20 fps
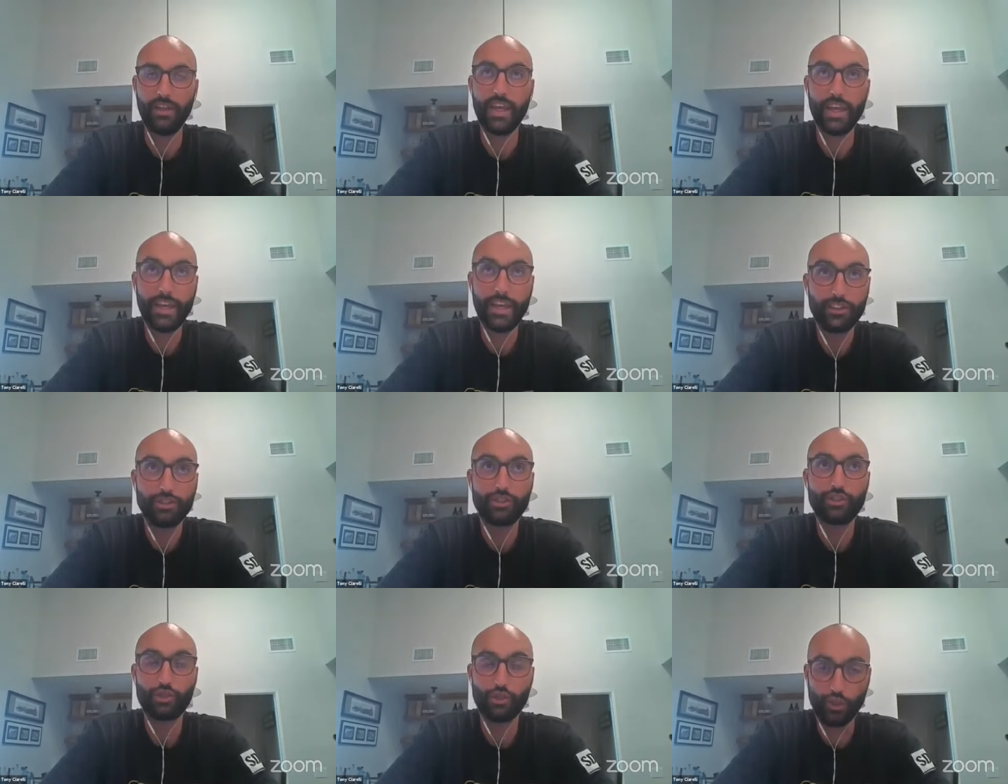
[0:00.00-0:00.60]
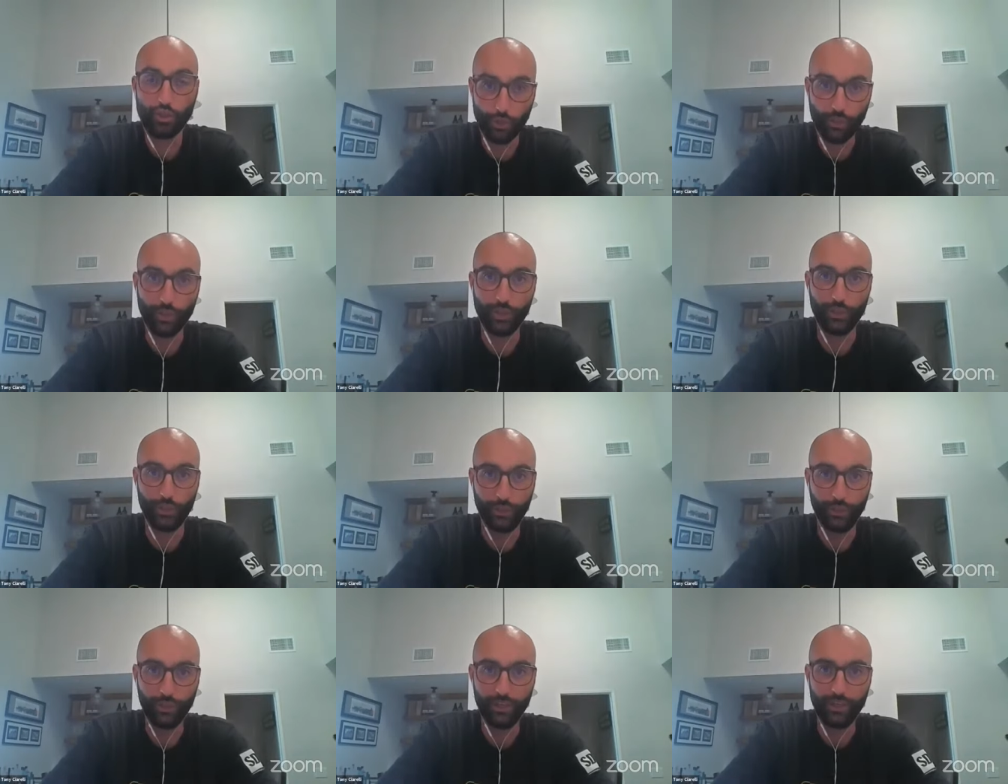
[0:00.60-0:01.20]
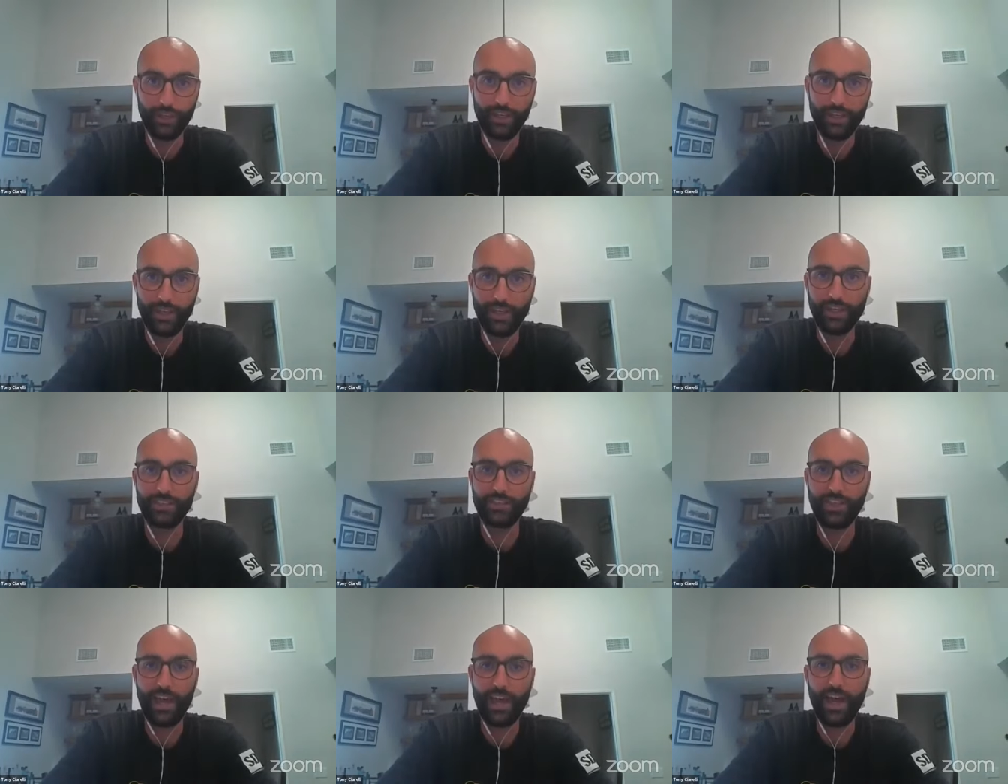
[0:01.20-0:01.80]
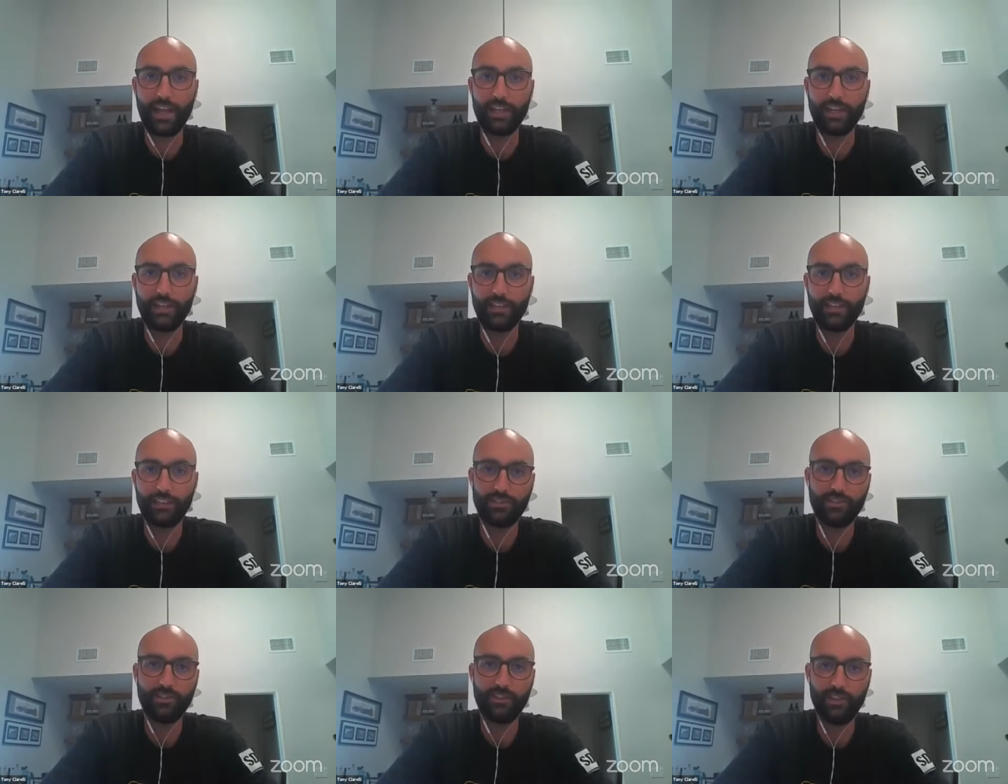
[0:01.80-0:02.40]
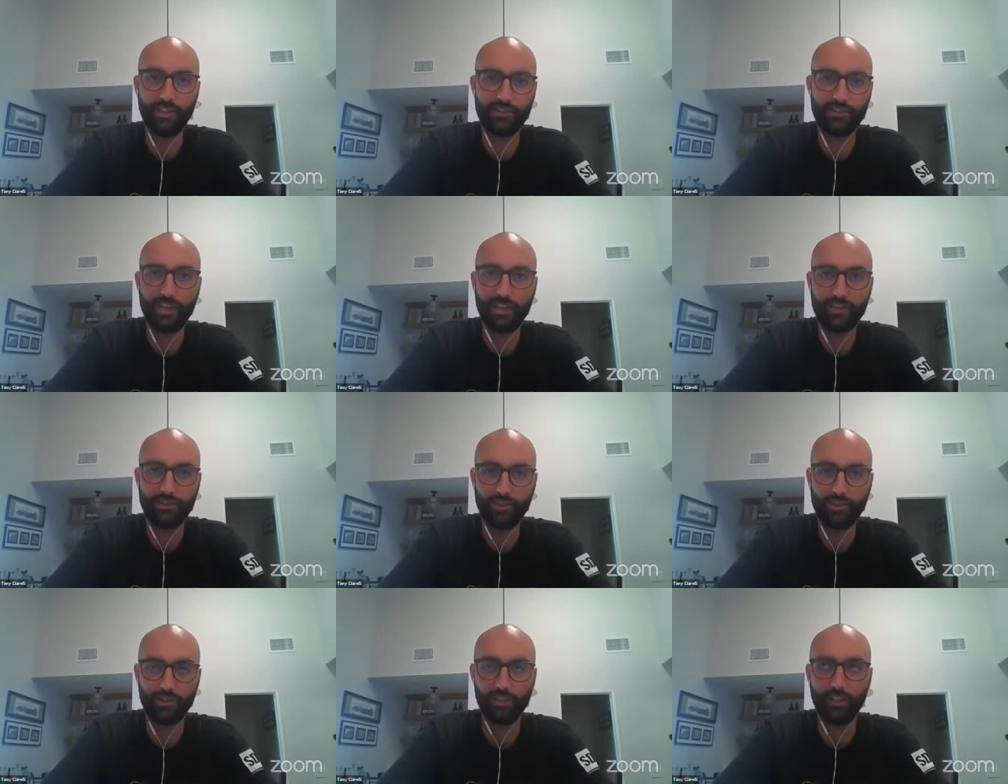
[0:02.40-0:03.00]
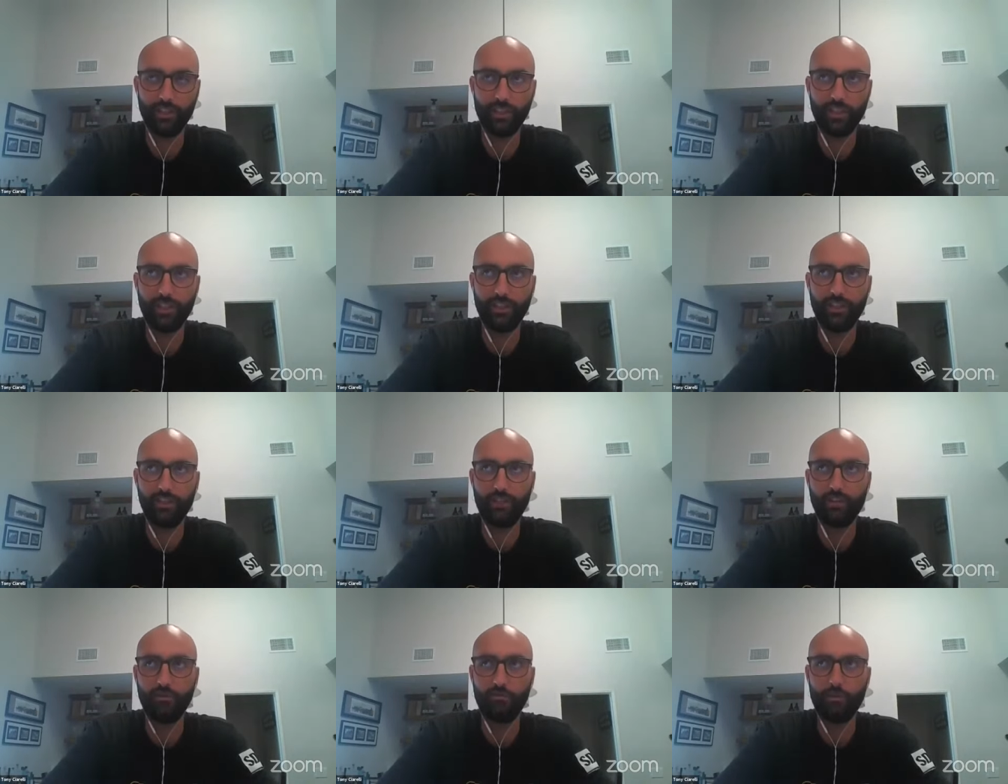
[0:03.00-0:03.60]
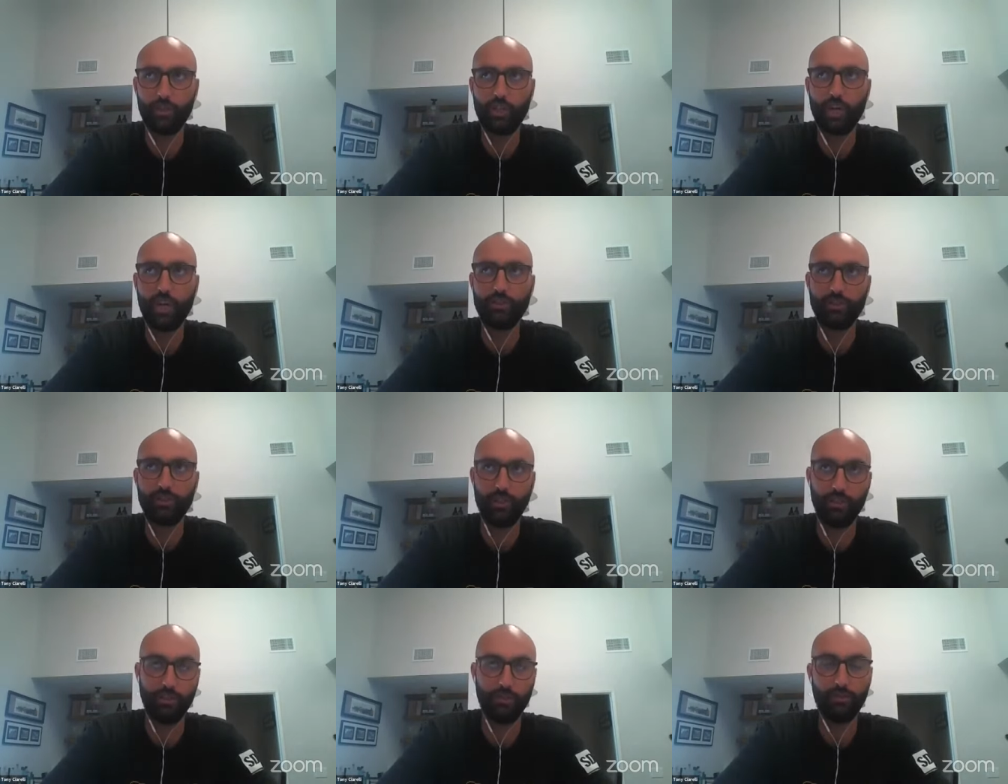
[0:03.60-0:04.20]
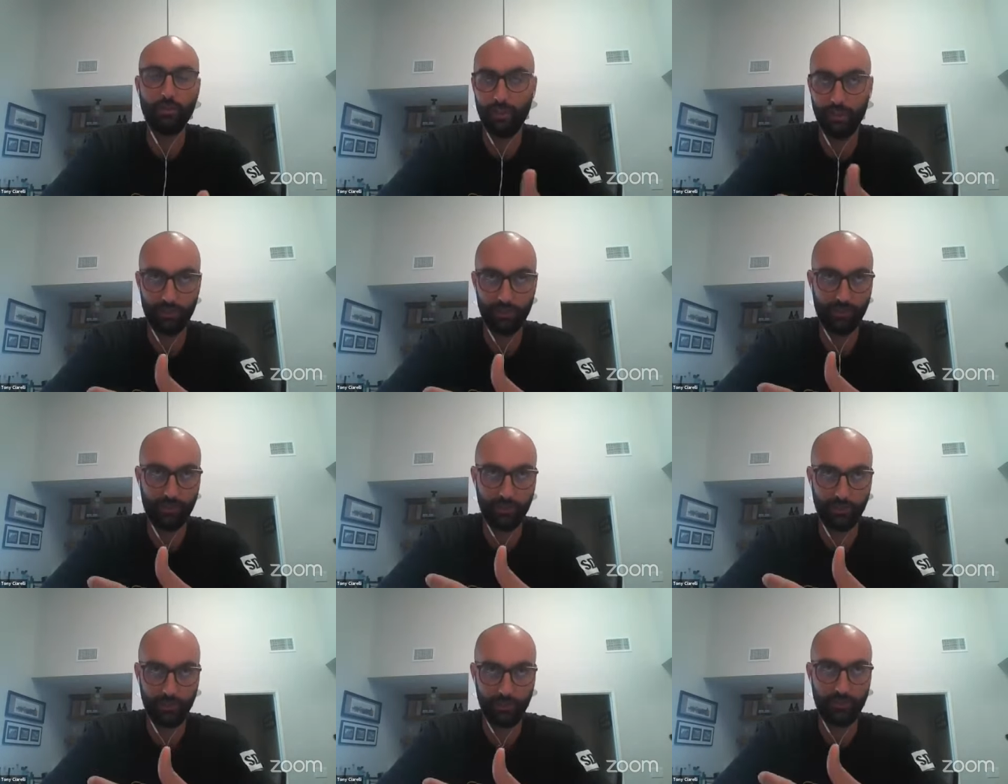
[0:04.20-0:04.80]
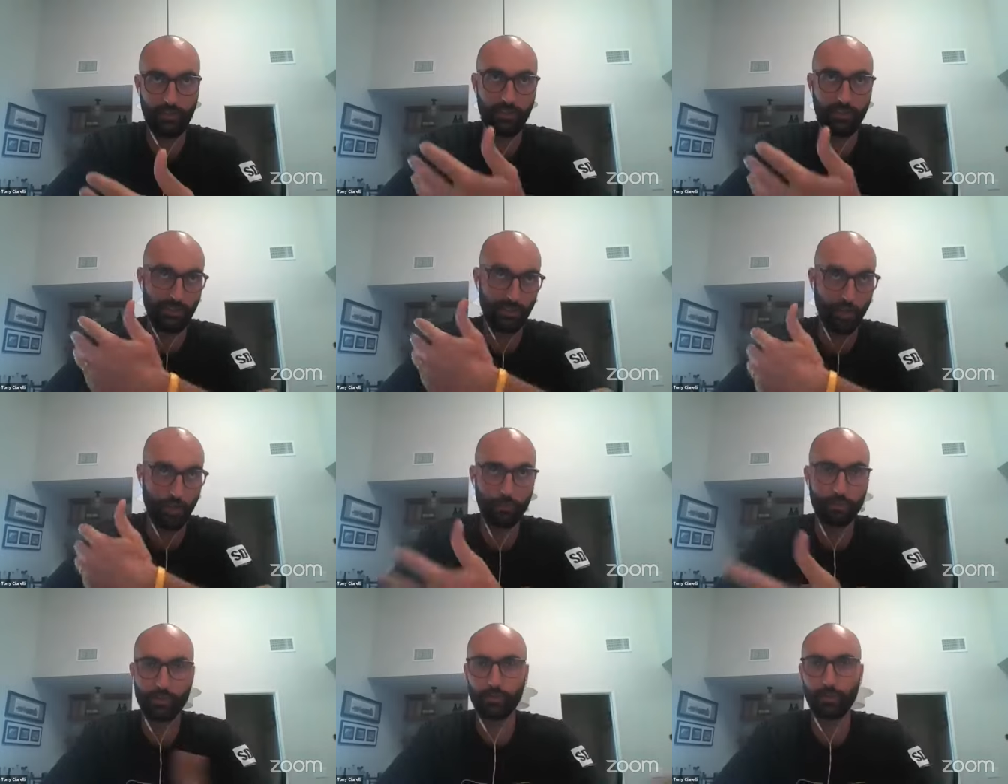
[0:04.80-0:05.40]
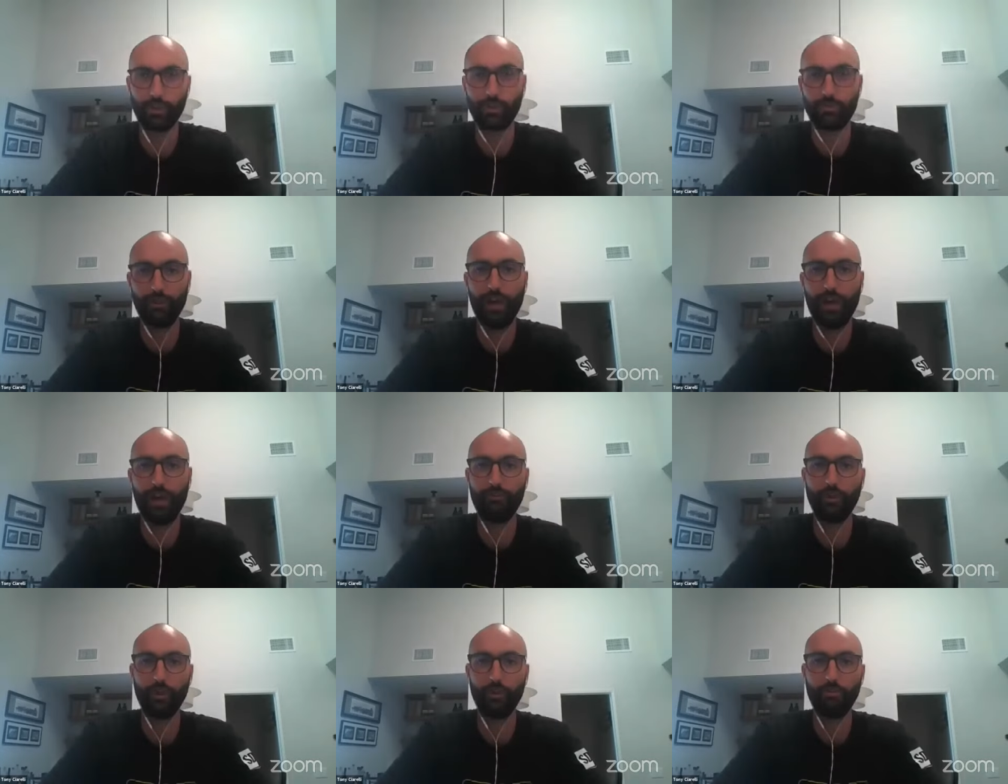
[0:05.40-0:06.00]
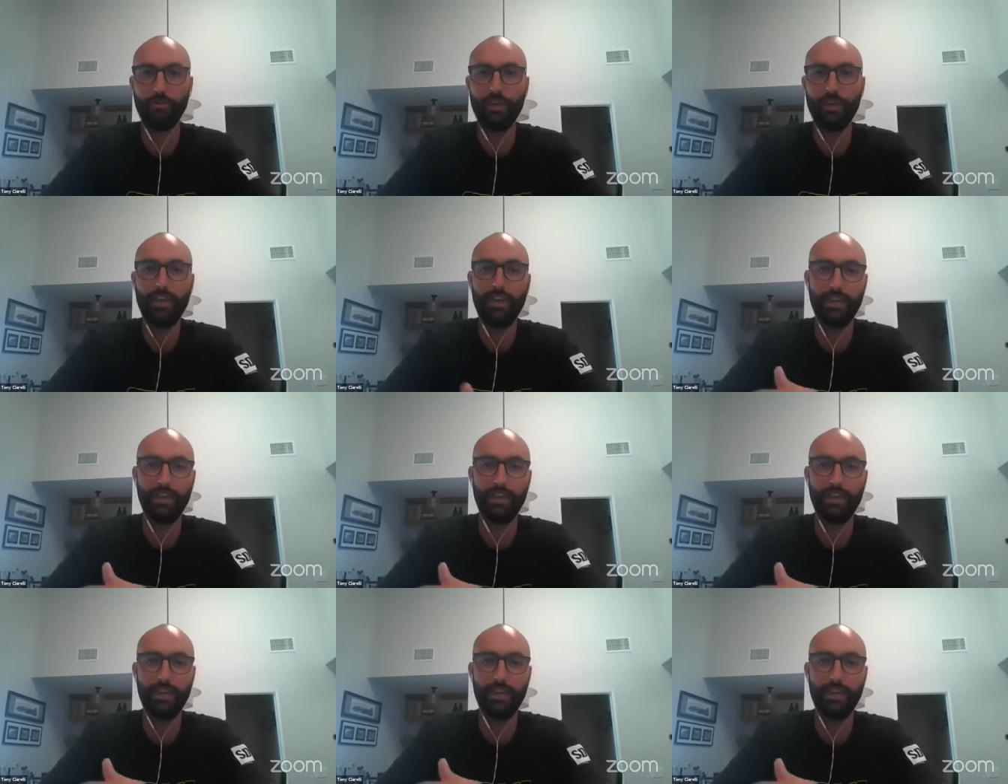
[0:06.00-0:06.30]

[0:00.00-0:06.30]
is true, is that essentially Magento is it's an open source platform.